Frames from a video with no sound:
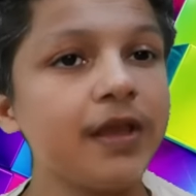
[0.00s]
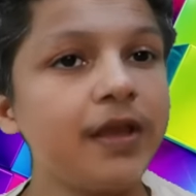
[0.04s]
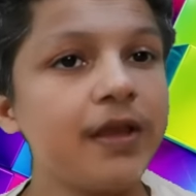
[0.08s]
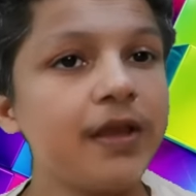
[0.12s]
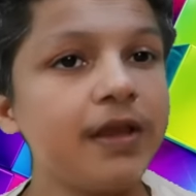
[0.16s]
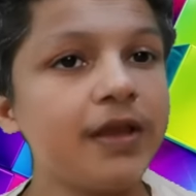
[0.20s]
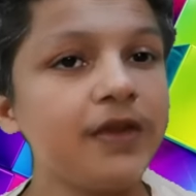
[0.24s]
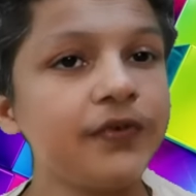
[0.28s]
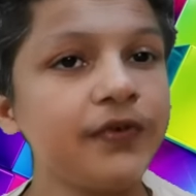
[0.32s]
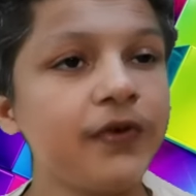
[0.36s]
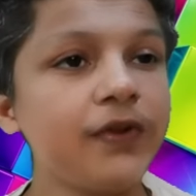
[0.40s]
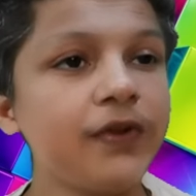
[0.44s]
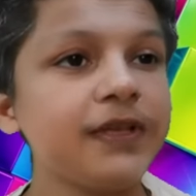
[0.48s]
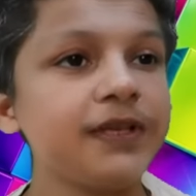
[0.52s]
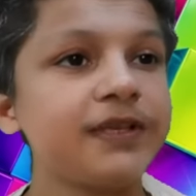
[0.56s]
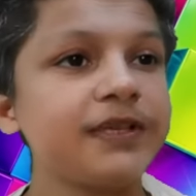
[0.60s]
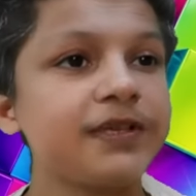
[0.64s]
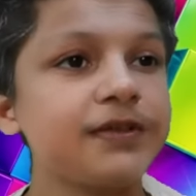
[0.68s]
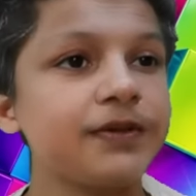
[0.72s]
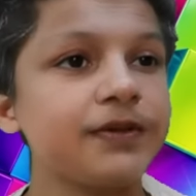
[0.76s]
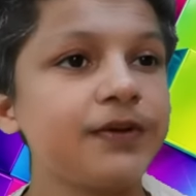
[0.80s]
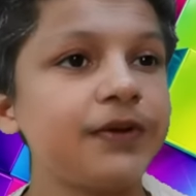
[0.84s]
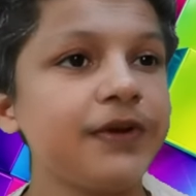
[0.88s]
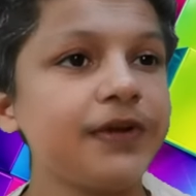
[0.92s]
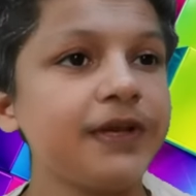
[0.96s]
If only the
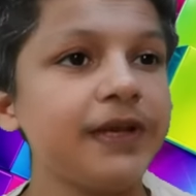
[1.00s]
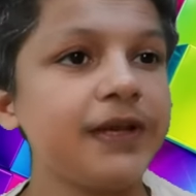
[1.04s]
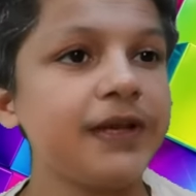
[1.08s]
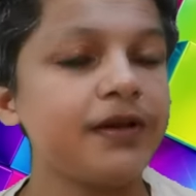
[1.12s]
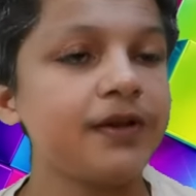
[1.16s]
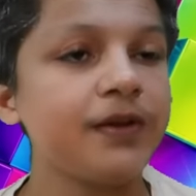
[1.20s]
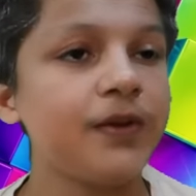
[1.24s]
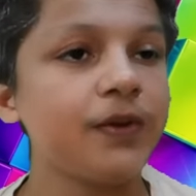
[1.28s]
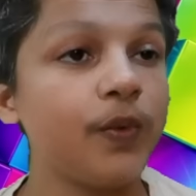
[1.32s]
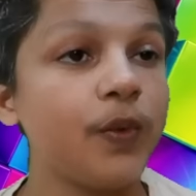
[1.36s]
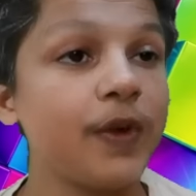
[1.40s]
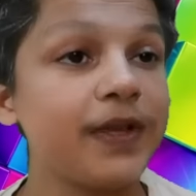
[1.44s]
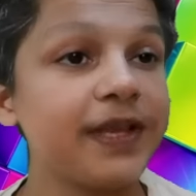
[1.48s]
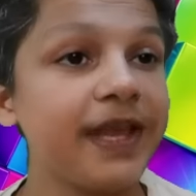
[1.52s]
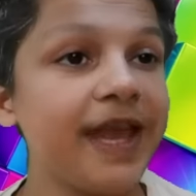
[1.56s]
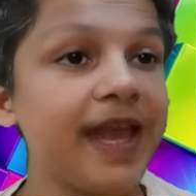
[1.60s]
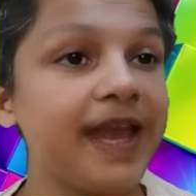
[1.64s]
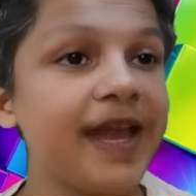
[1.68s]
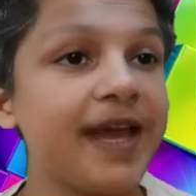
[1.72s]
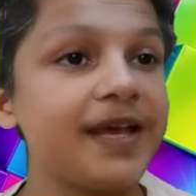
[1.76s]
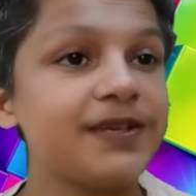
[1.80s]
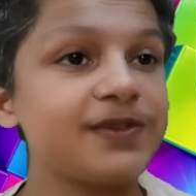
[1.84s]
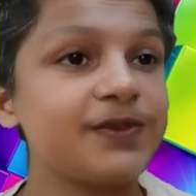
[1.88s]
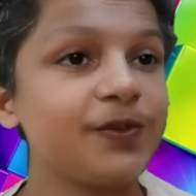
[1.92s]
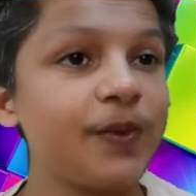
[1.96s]
story were
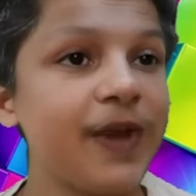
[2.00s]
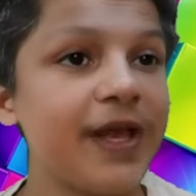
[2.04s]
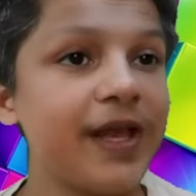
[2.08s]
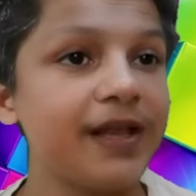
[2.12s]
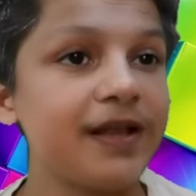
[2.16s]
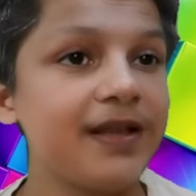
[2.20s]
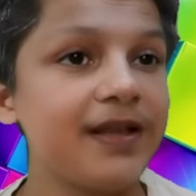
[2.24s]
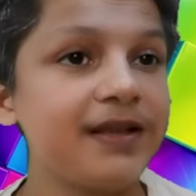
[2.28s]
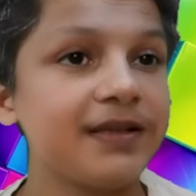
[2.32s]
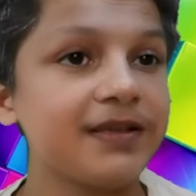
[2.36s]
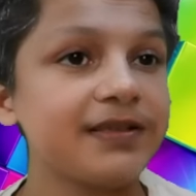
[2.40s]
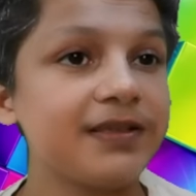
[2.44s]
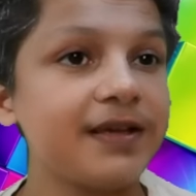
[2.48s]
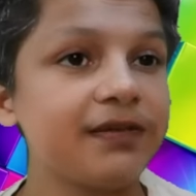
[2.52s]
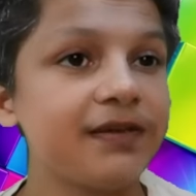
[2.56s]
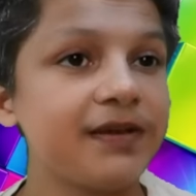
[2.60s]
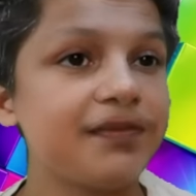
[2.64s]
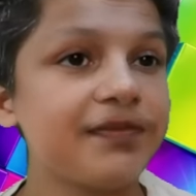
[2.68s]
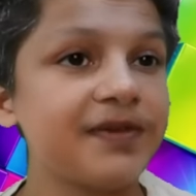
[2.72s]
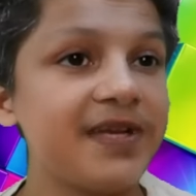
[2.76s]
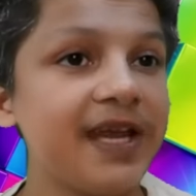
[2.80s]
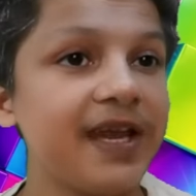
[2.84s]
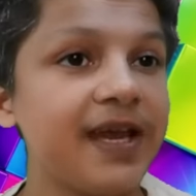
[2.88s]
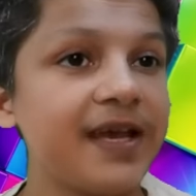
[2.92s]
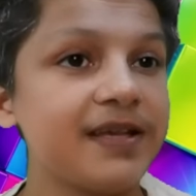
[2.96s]
as well
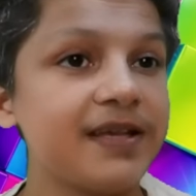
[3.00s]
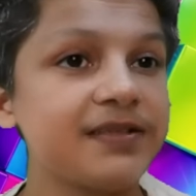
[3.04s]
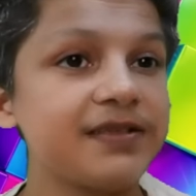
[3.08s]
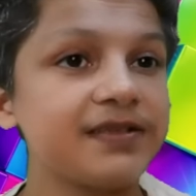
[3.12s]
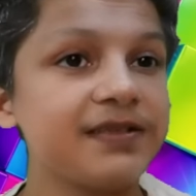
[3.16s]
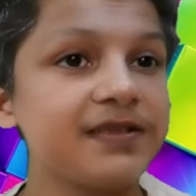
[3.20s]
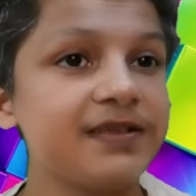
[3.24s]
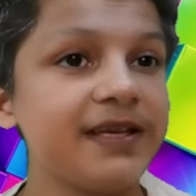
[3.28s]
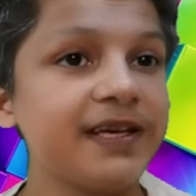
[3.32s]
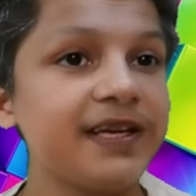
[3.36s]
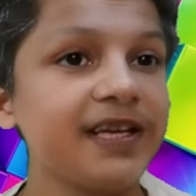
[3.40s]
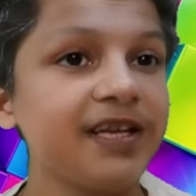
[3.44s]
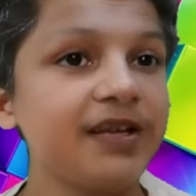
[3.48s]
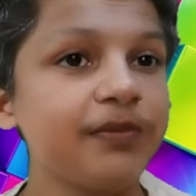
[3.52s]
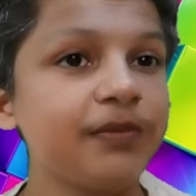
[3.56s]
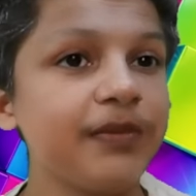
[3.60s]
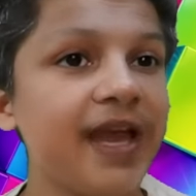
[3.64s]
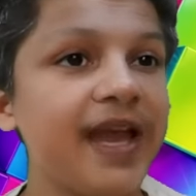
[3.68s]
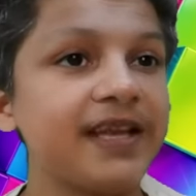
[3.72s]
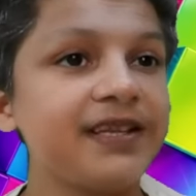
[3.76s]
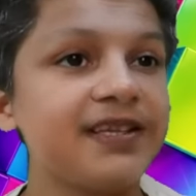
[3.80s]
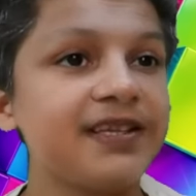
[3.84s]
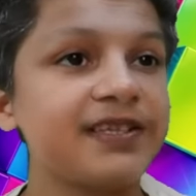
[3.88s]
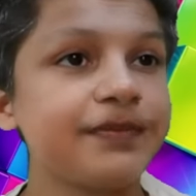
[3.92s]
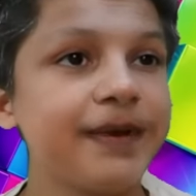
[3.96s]
developed as its leading
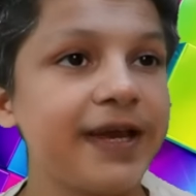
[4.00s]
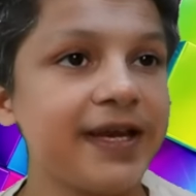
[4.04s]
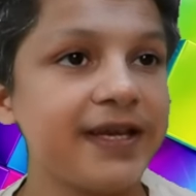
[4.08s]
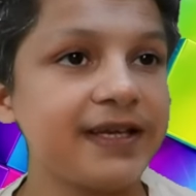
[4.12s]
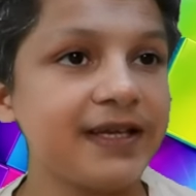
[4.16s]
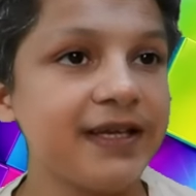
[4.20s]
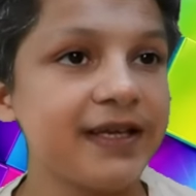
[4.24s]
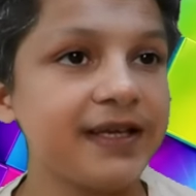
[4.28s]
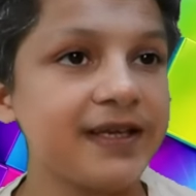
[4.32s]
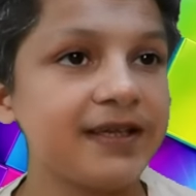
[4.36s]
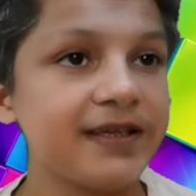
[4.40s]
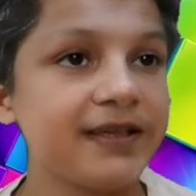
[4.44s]
man's body,